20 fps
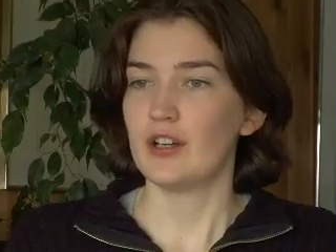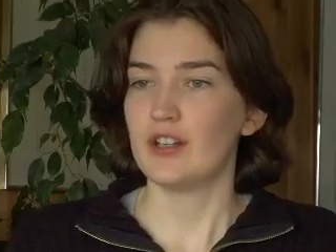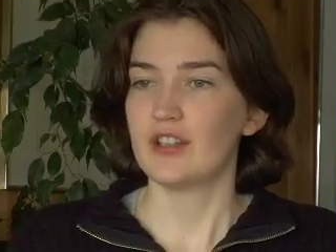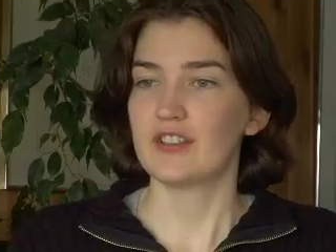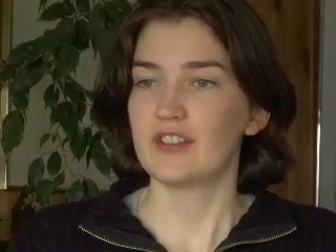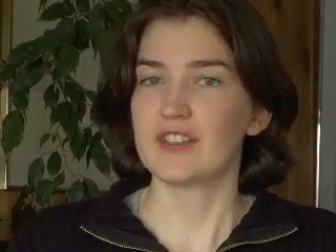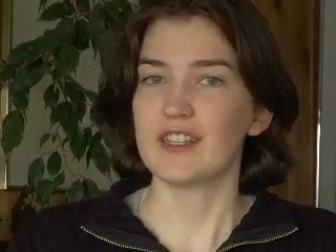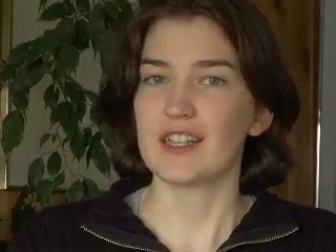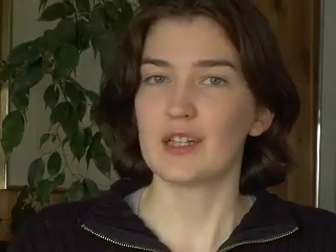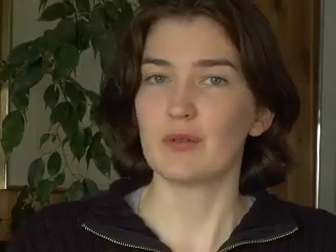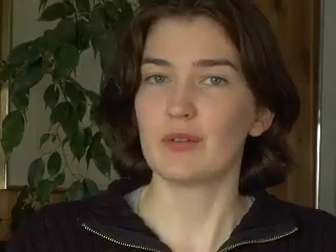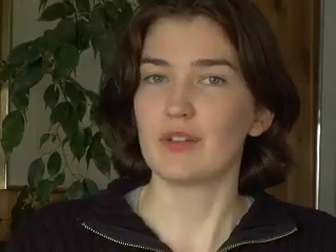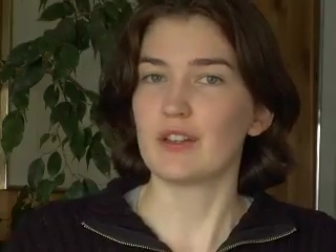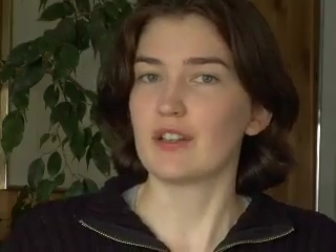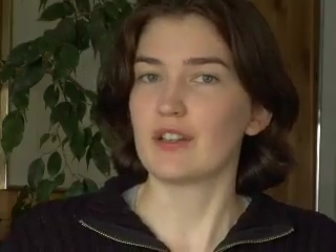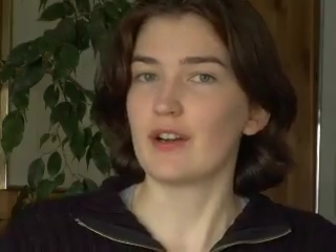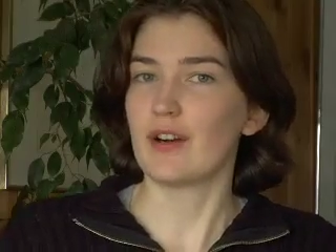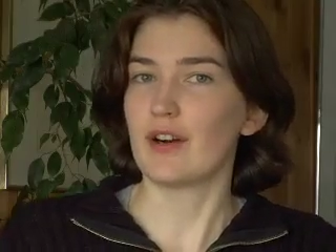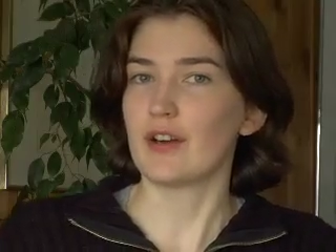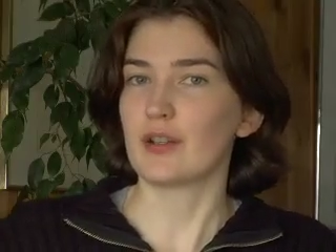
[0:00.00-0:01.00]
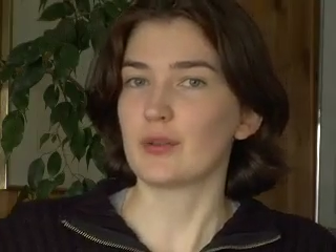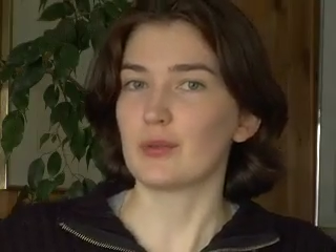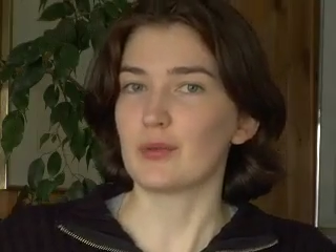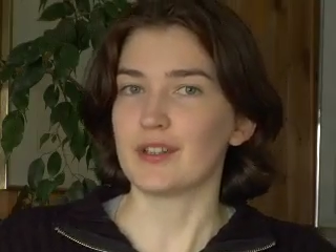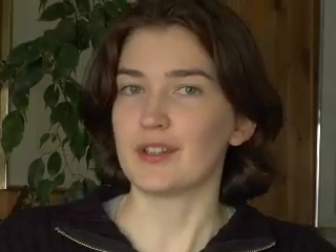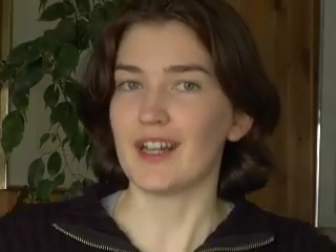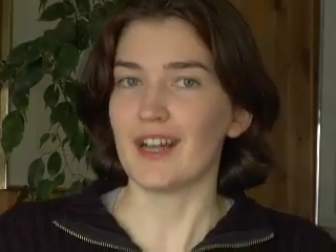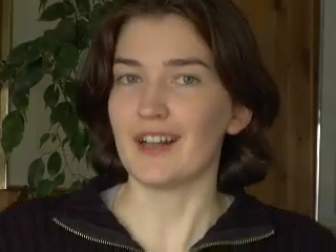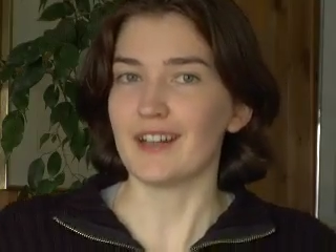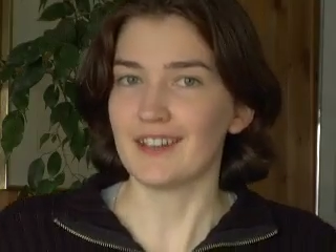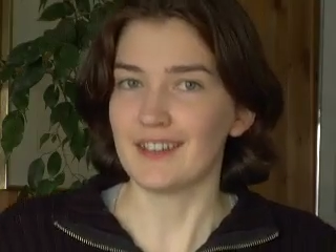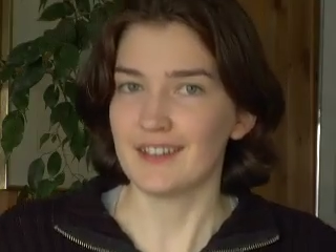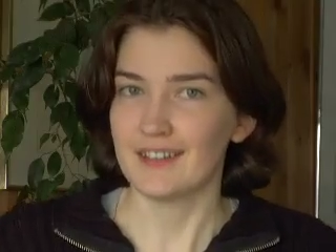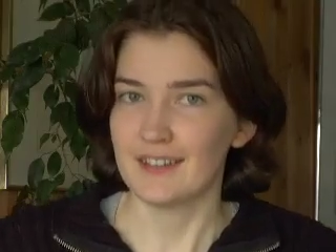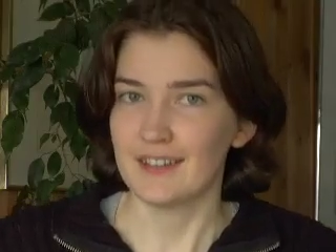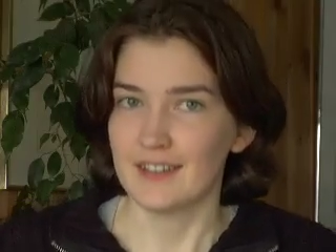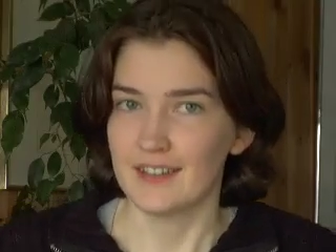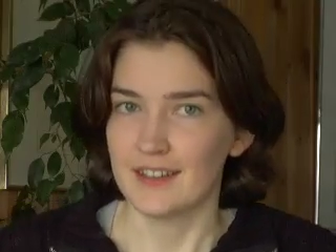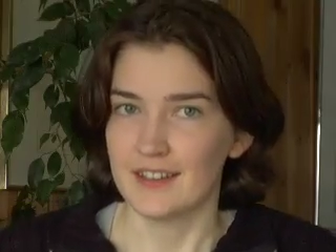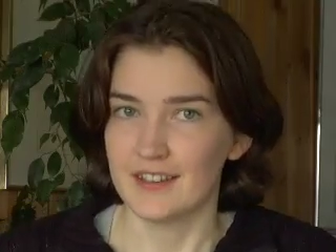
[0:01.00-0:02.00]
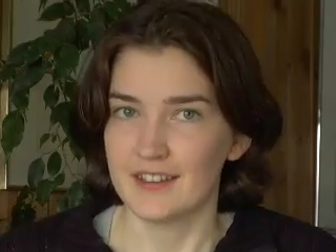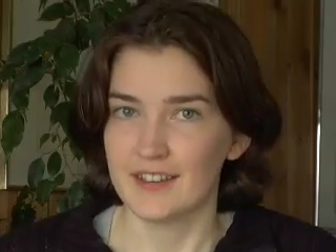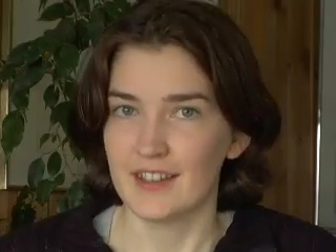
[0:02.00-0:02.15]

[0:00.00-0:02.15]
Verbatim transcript: stick with the cards we're dealt in a